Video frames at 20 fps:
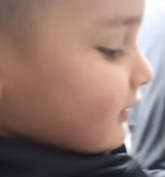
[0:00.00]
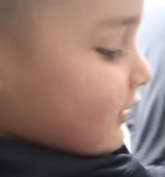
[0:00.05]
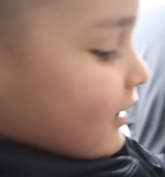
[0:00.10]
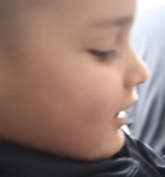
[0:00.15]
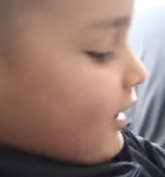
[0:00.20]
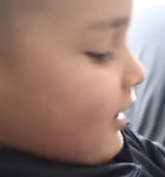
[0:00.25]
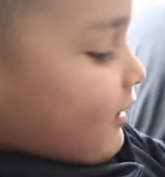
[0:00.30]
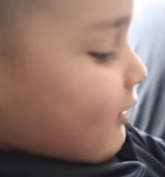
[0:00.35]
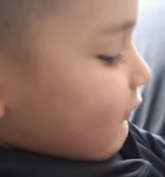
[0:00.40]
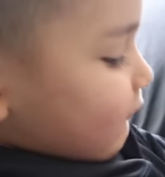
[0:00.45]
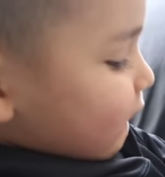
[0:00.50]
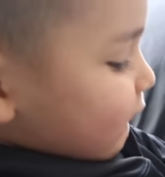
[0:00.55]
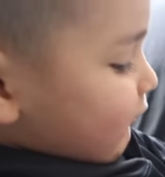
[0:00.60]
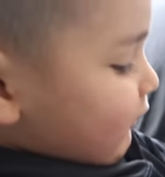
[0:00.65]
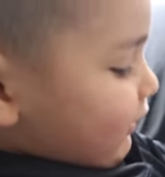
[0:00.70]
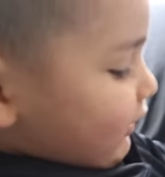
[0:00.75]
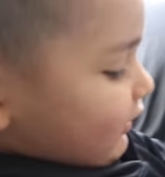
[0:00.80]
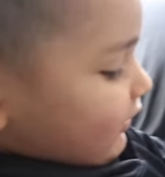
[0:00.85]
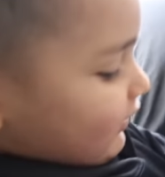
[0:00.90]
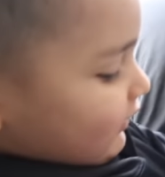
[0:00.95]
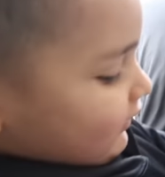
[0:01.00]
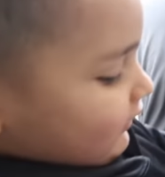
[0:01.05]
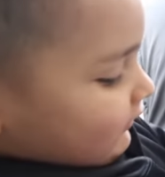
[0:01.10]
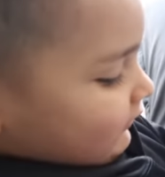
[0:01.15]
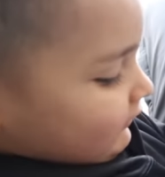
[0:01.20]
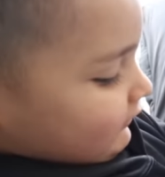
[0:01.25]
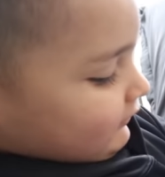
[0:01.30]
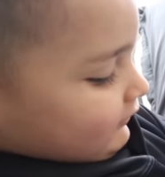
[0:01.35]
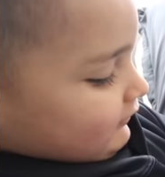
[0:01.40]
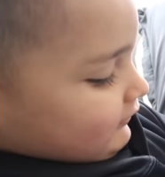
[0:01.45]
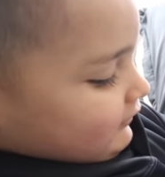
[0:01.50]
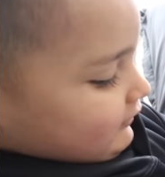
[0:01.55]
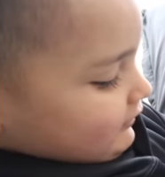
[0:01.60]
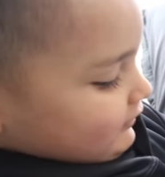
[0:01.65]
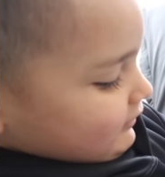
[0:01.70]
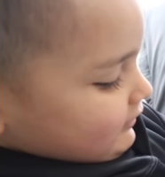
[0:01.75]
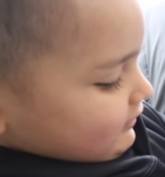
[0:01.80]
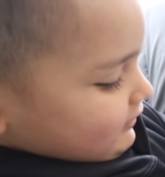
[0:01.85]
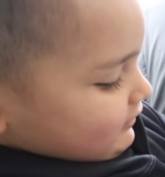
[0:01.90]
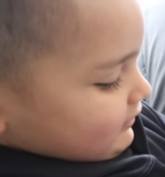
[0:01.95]
Yeah, what? Say
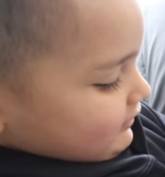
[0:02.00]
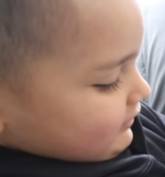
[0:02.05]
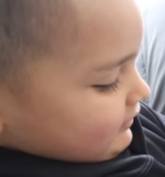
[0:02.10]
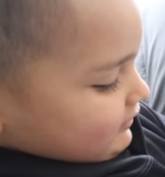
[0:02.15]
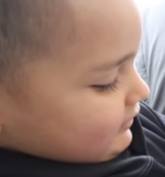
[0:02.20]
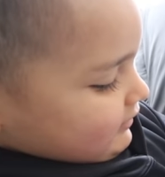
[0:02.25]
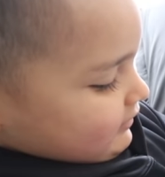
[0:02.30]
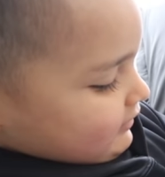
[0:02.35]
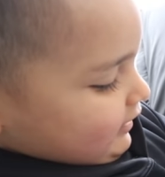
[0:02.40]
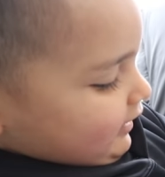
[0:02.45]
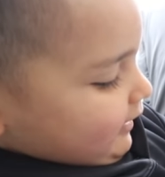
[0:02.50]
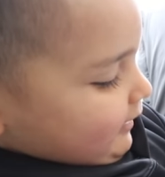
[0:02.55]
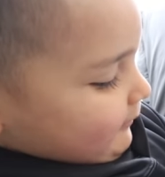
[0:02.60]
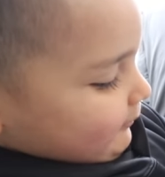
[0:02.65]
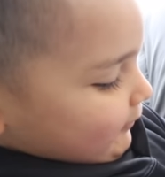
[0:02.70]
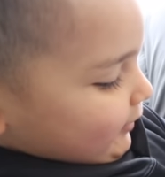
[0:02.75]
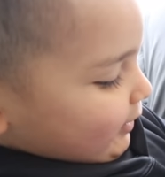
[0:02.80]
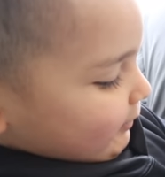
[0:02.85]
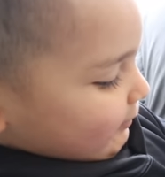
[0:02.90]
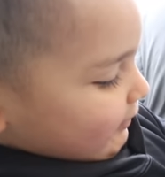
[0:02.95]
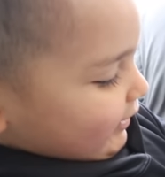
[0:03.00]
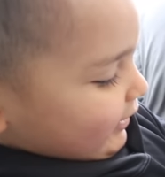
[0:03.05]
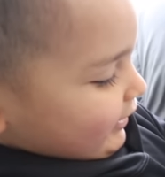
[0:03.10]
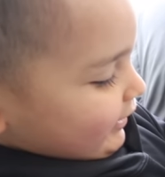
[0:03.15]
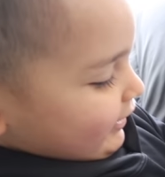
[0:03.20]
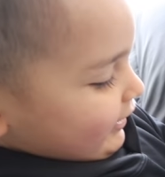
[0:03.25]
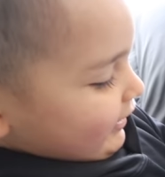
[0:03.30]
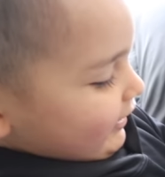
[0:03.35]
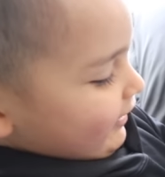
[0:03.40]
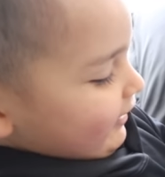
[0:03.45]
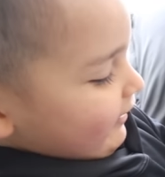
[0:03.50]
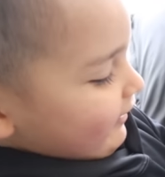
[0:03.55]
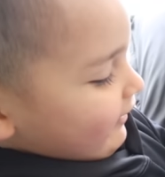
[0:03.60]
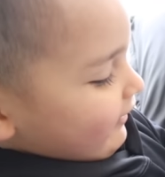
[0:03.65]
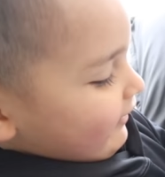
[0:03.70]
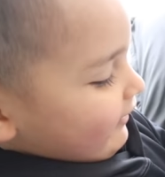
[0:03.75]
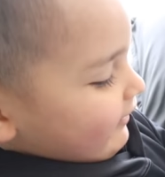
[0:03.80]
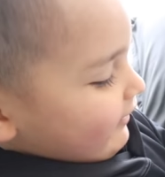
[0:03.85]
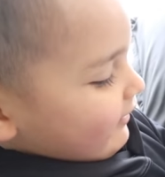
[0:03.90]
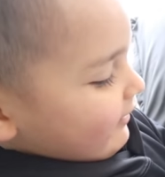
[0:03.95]
Blippi. Blippi.
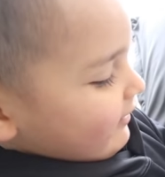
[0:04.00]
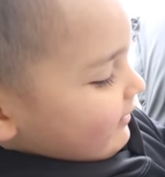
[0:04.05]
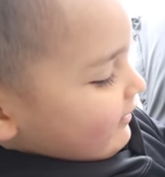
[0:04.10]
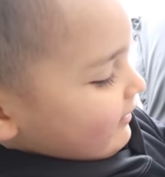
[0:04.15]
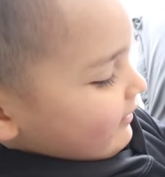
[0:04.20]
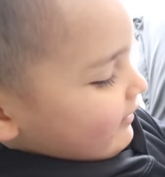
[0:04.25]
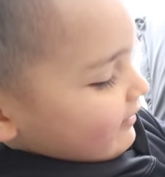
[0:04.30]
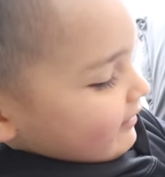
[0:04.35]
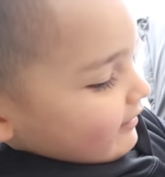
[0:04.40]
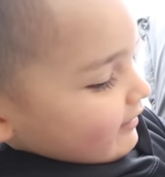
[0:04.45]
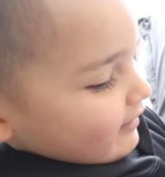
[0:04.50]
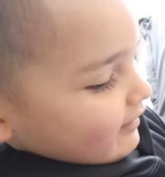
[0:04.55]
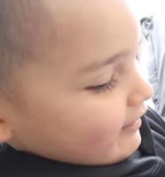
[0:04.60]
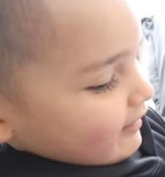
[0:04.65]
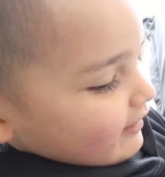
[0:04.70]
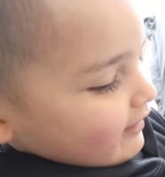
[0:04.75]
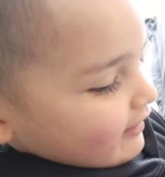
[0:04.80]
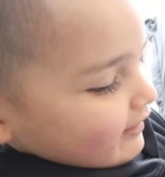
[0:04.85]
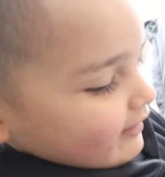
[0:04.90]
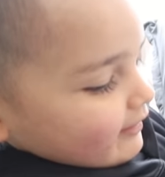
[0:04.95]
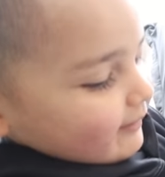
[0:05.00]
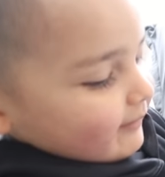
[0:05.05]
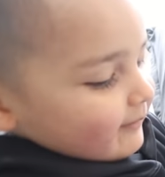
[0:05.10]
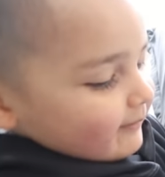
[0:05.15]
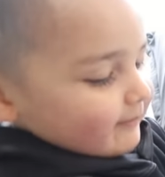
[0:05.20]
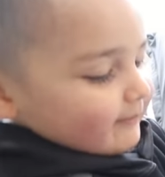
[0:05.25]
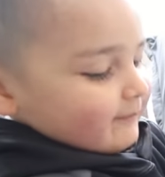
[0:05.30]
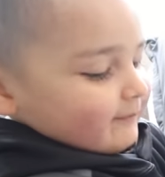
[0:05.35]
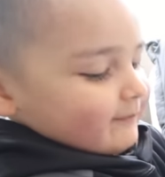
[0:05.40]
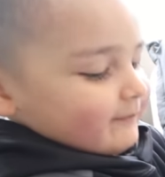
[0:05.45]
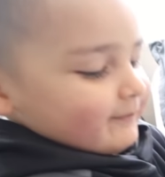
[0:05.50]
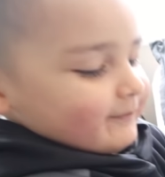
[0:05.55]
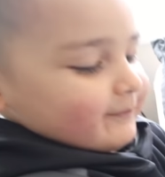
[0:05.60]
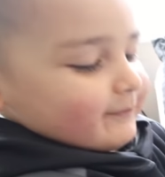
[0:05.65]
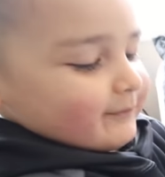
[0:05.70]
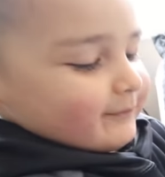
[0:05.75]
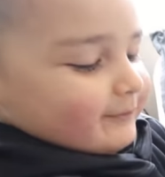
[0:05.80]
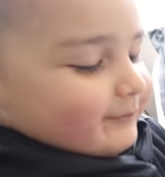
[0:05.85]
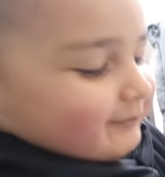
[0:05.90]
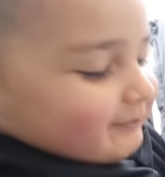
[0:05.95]
Bash loves Blippi.
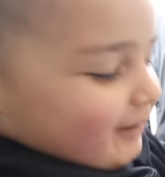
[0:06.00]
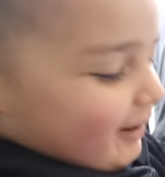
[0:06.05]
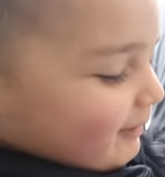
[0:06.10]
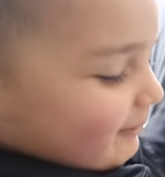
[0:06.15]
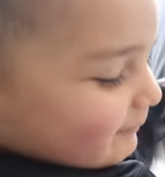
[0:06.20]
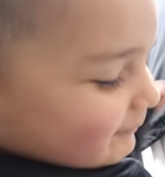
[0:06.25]
No.